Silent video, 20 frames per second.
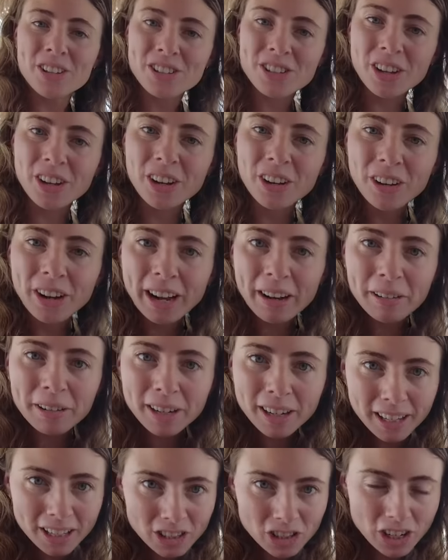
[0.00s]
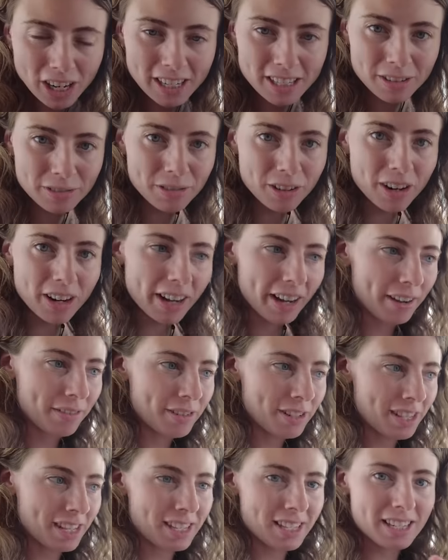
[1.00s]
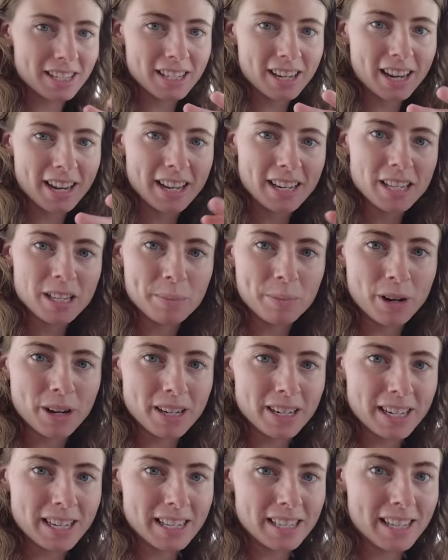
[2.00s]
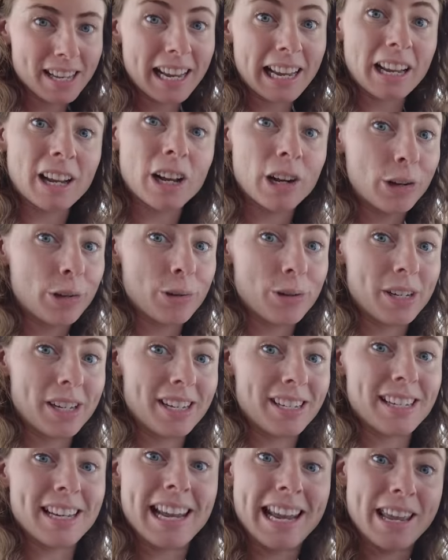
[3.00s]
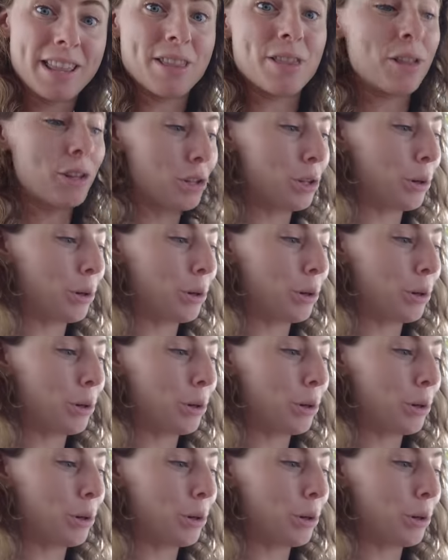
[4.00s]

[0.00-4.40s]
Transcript: So our lunch has arrived. This entire spread is included in the